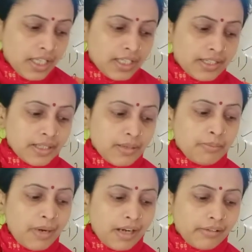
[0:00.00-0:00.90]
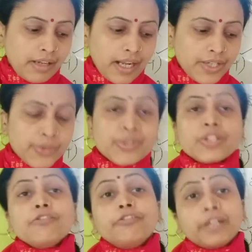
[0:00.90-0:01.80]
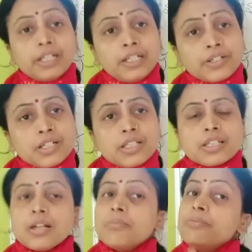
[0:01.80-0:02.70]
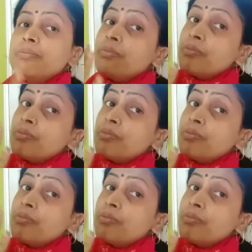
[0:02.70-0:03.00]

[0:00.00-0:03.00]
Some part land receive very little, some